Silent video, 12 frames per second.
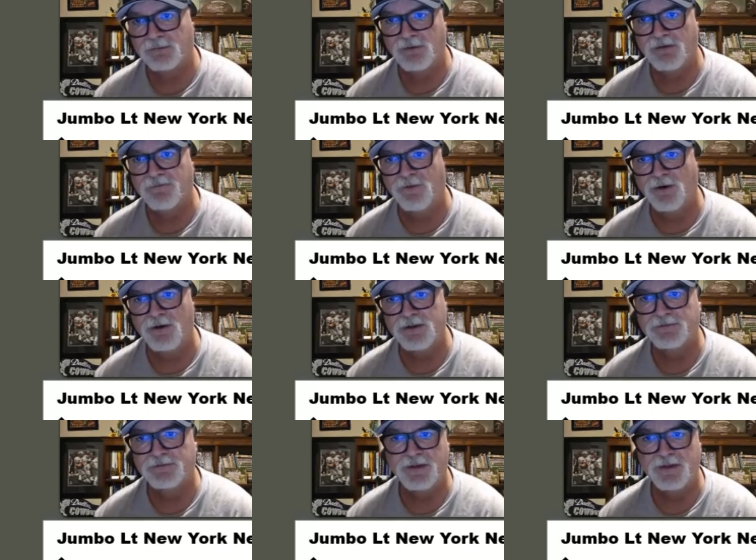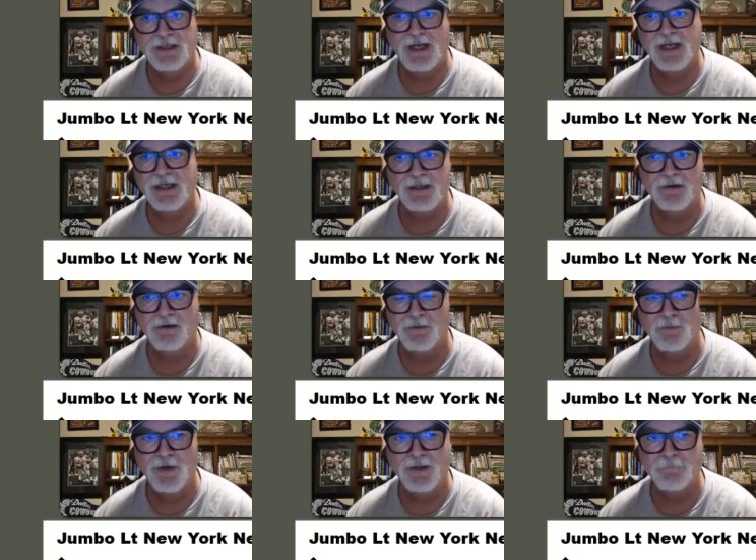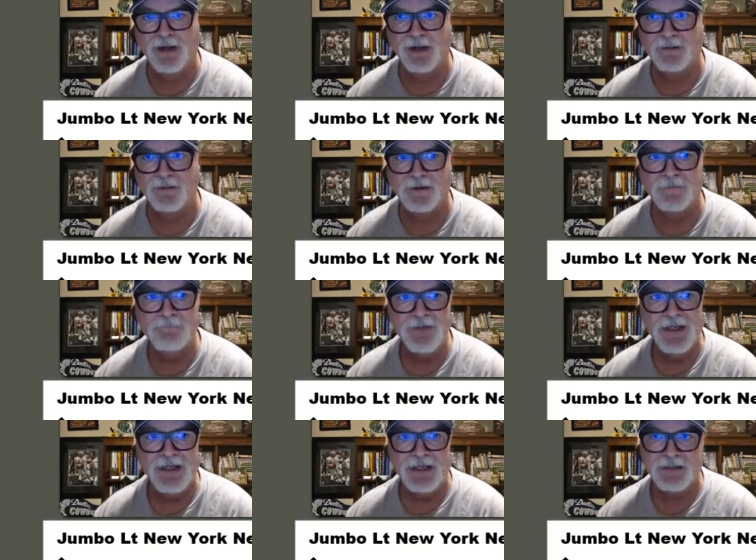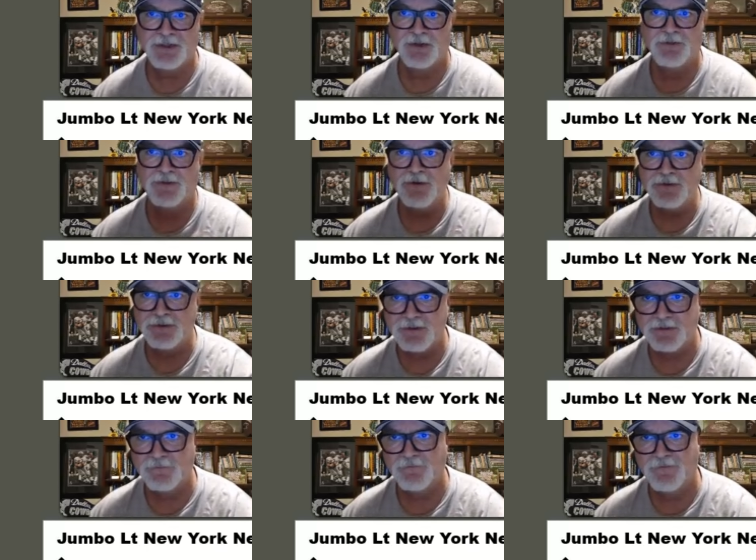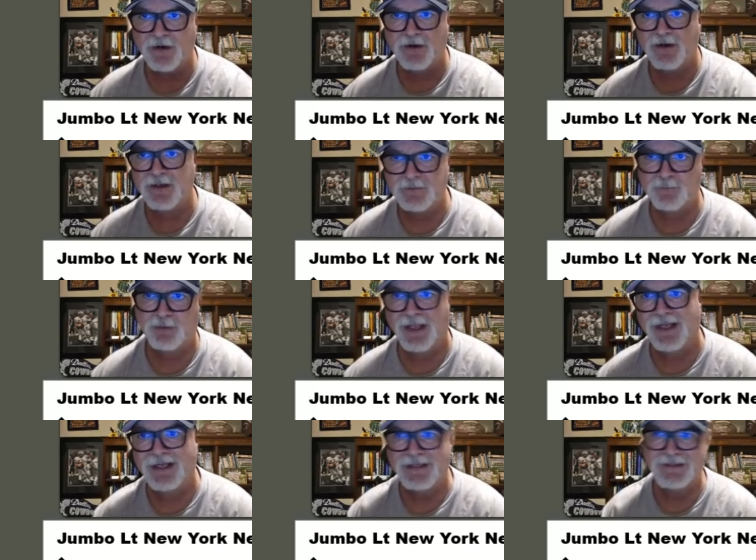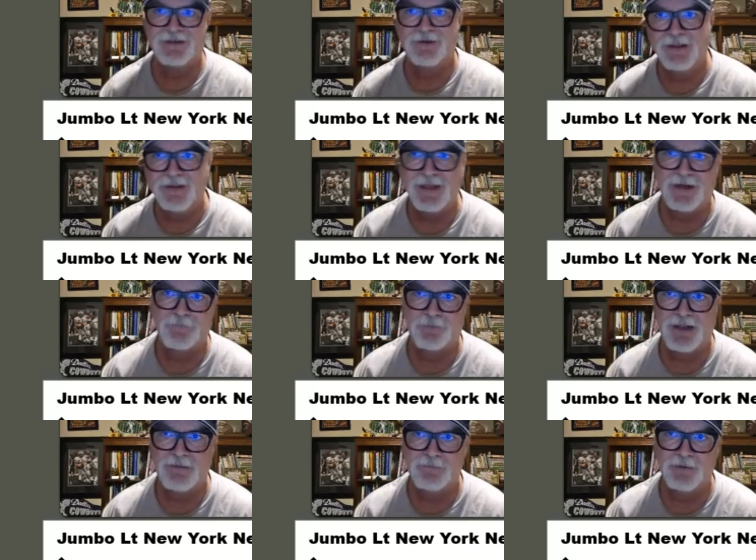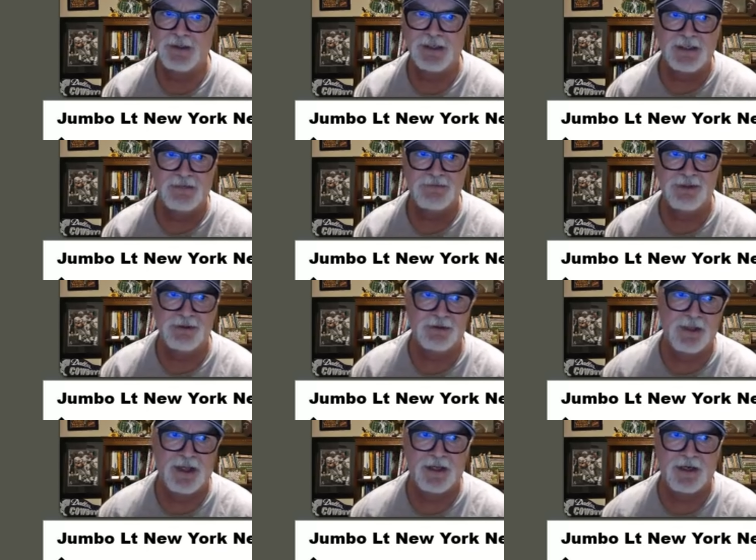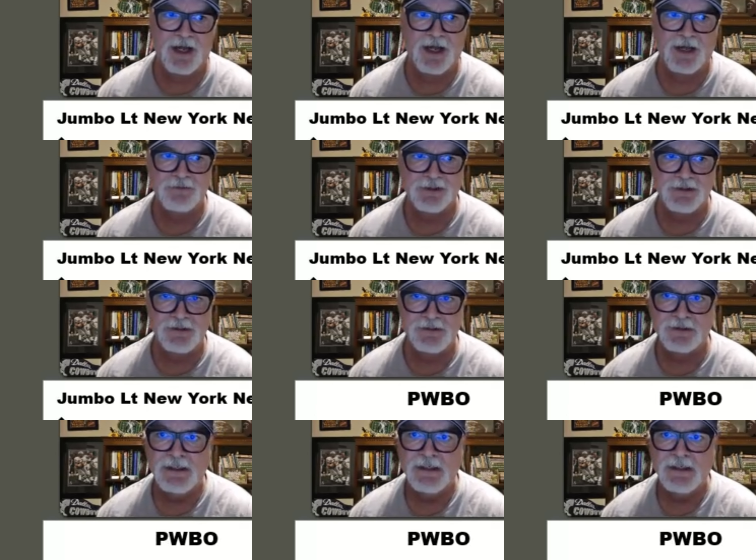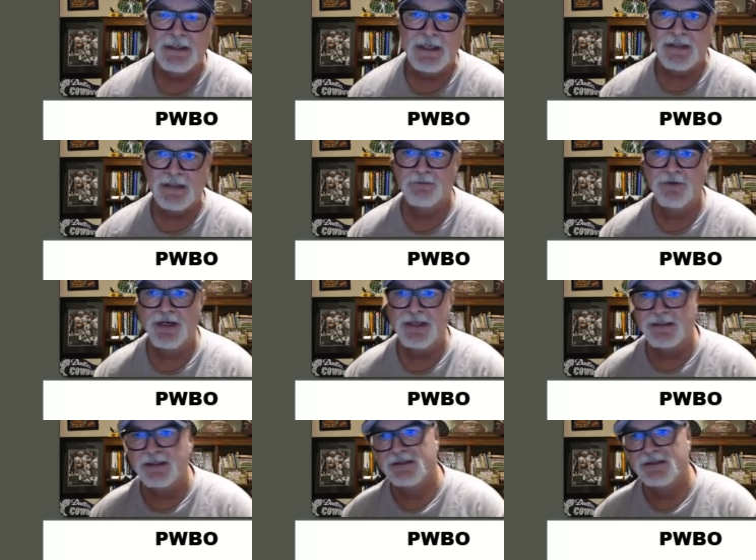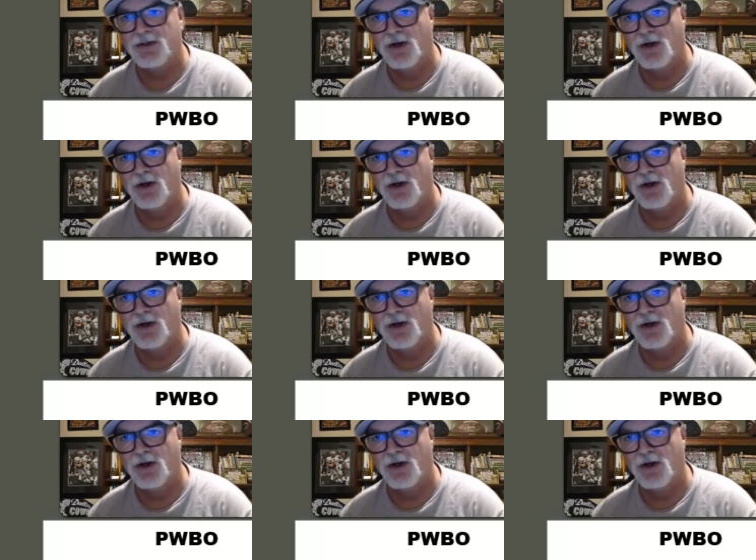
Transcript: a reverse to the tight end or the wing back there. And so those are some various plays that are in that playbook. It gives you a lot of options. And the reason it's